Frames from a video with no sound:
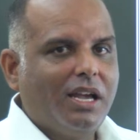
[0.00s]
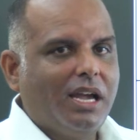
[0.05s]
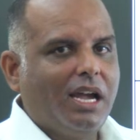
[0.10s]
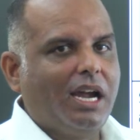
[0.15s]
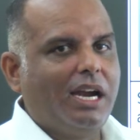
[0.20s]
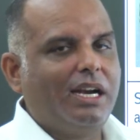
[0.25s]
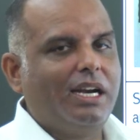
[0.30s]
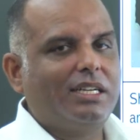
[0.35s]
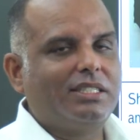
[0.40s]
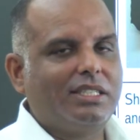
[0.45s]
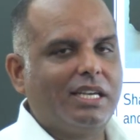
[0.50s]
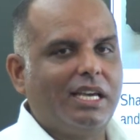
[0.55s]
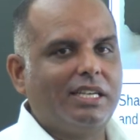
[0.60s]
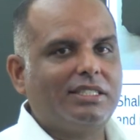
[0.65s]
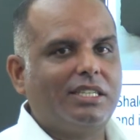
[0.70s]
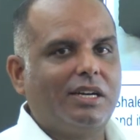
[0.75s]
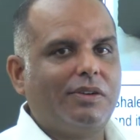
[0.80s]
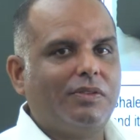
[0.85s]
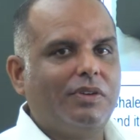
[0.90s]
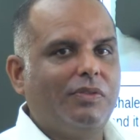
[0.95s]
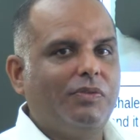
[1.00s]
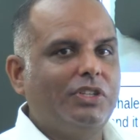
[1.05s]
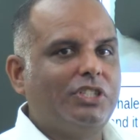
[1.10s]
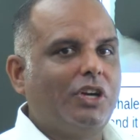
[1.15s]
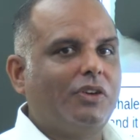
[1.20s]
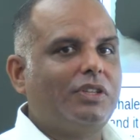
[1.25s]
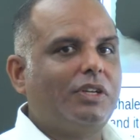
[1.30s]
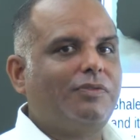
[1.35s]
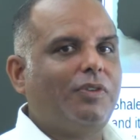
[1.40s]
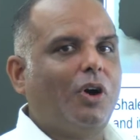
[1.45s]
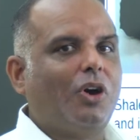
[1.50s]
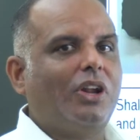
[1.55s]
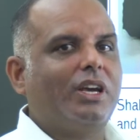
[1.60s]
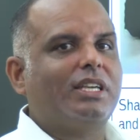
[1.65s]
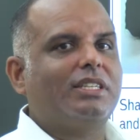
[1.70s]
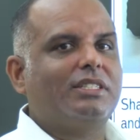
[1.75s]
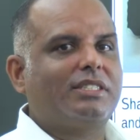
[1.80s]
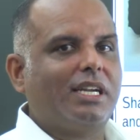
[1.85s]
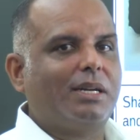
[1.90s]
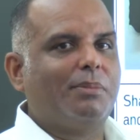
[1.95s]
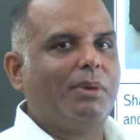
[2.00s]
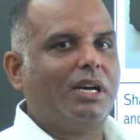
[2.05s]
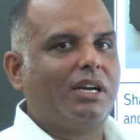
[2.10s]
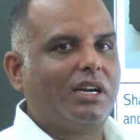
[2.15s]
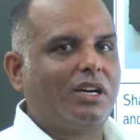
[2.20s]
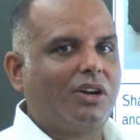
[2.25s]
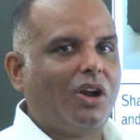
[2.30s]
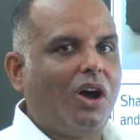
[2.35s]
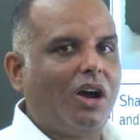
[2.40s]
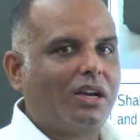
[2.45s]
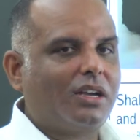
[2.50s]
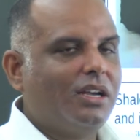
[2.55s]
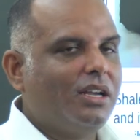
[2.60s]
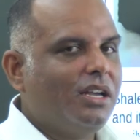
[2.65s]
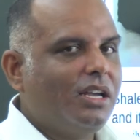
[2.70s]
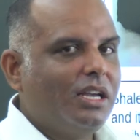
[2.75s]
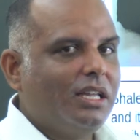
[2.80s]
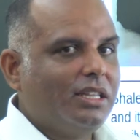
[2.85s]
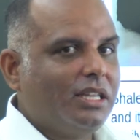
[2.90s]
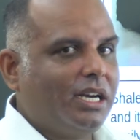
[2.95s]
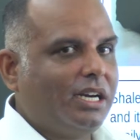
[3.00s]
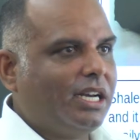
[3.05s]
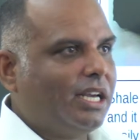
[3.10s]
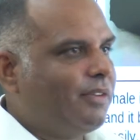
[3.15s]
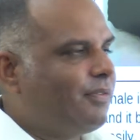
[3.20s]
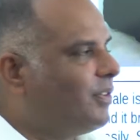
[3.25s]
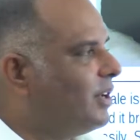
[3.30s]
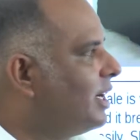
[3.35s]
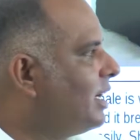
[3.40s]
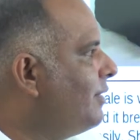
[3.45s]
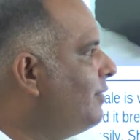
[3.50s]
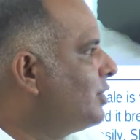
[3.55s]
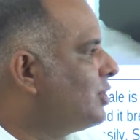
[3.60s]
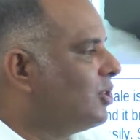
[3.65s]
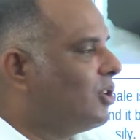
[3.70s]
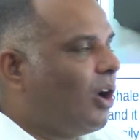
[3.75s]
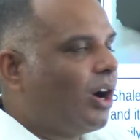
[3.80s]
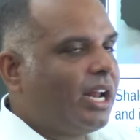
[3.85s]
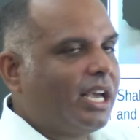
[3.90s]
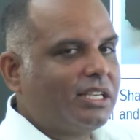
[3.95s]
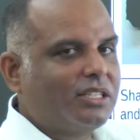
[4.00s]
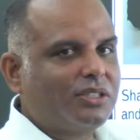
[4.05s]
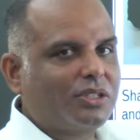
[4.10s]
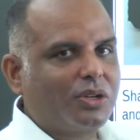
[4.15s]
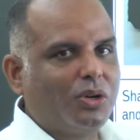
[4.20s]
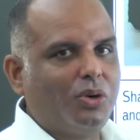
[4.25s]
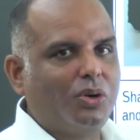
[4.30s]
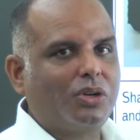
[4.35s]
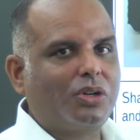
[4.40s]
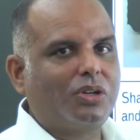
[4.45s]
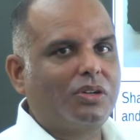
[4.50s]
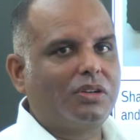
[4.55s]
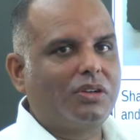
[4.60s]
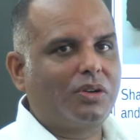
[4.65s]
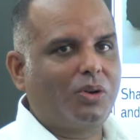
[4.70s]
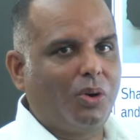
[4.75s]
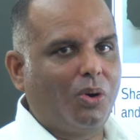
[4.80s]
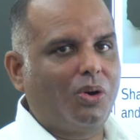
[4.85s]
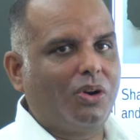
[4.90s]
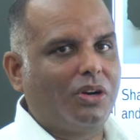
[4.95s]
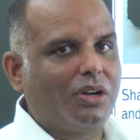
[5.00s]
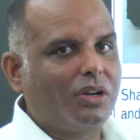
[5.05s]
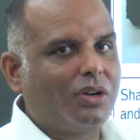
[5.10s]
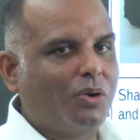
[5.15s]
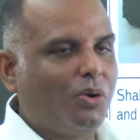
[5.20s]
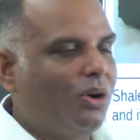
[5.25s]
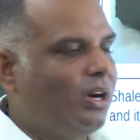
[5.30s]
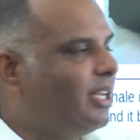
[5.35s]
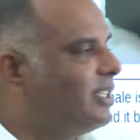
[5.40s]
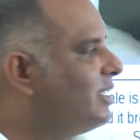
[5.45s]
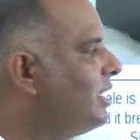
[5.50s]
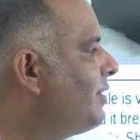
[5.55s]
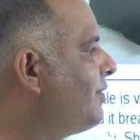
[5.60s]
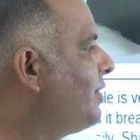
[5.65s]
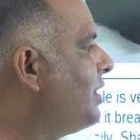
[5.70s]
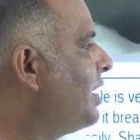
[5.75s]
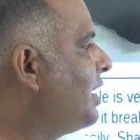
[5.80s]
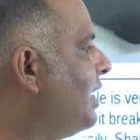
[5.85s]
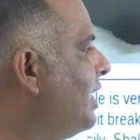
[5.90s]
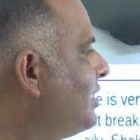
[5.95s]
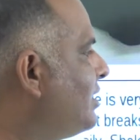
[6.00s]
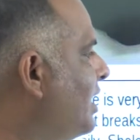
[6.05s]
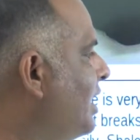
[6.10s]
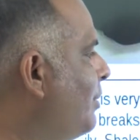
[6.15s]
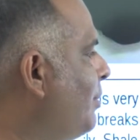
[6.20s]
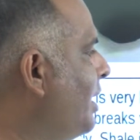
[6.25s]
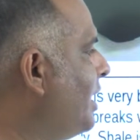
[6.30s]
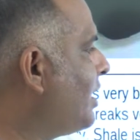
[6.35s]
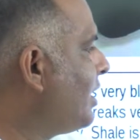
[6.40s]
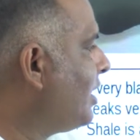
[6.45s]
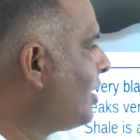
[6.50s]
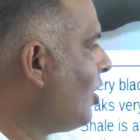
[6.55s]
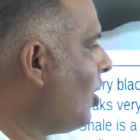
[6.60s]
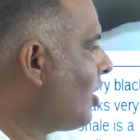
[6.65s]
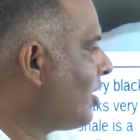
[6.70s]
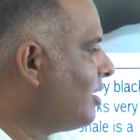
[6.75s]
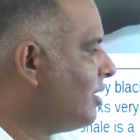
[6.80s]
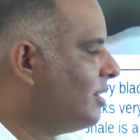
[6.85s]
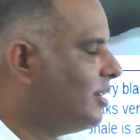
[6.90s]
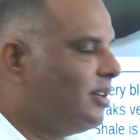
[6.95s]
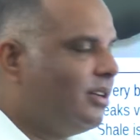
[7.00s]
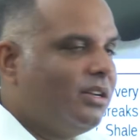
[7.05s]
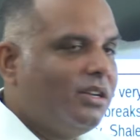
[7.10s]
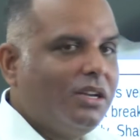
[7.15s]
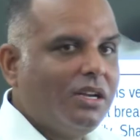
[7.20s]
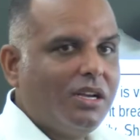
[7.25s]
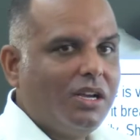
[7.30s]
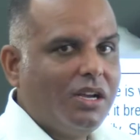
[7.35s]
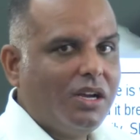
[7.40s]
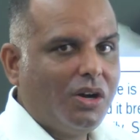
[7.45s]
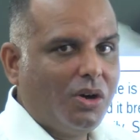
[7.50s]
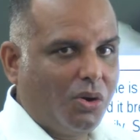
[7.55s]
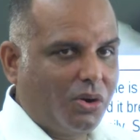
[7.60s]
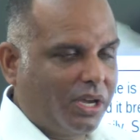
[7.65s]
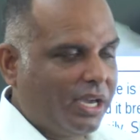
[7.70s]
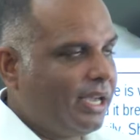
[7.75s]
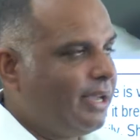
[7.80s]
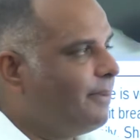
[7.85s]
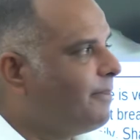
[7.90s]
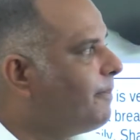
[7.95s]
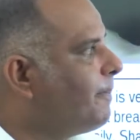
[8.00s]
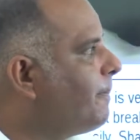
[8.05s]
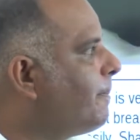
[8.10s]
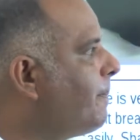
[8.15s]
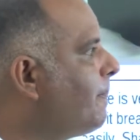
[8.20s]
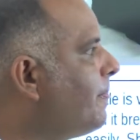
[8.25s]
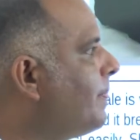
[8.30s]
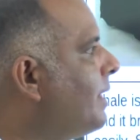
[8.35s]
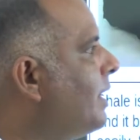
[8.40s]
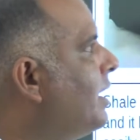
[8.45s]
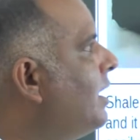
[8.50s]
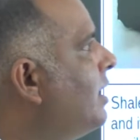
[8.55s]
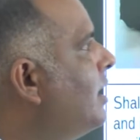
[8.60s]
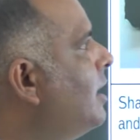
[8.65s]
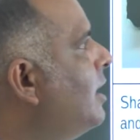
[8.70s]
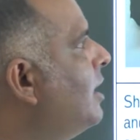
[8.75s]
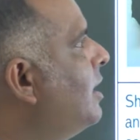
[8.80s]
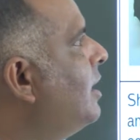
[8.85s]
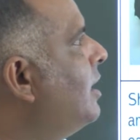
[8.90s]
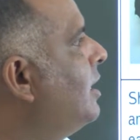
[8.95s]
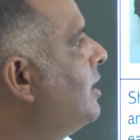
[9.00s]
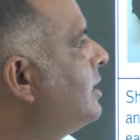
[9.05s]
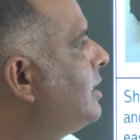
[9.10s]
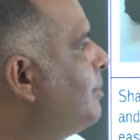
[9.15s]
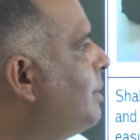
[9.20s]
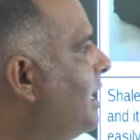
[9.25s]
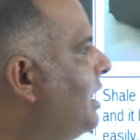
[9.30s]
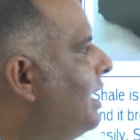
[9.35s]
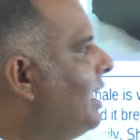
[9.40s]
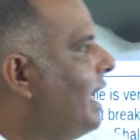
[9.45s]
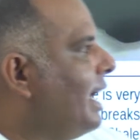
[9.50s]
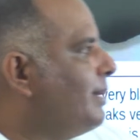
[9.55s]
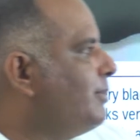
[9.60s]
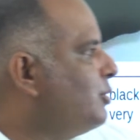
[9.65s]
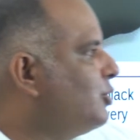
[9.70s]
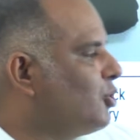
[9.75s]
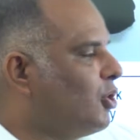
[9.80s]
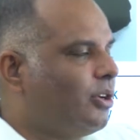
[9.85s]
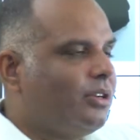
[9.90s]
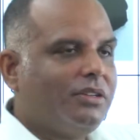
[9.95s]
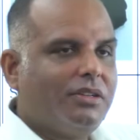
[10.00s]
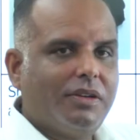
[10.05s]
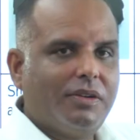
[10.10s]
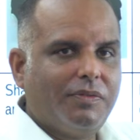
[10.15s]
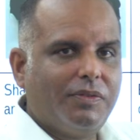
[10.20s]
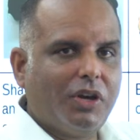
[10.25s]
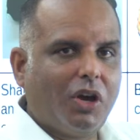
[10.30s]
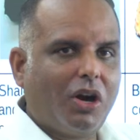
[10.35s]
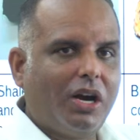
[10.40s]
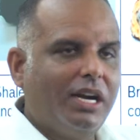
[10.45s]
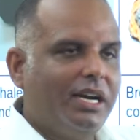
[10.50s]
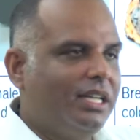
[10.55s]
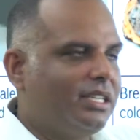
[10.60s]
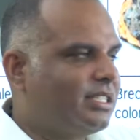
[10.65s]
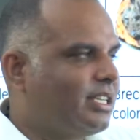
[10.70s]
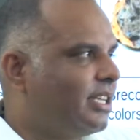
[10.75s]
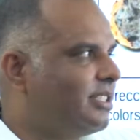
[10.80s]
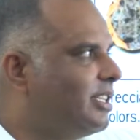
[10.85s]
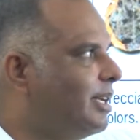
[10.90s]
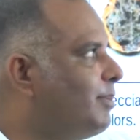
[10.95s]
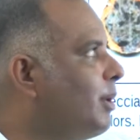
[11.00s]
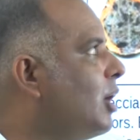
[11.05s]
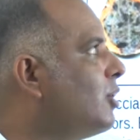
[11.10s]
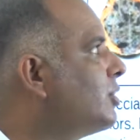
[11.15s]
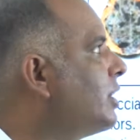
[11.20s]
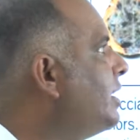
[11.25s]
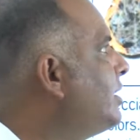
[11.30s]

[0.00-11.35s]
and it says that which of the following is a sedimentary rock, then definitely we should not exclude coal. Coal is definitely a sedimentary rock. Okay? Similarly, limestone, we already discussed about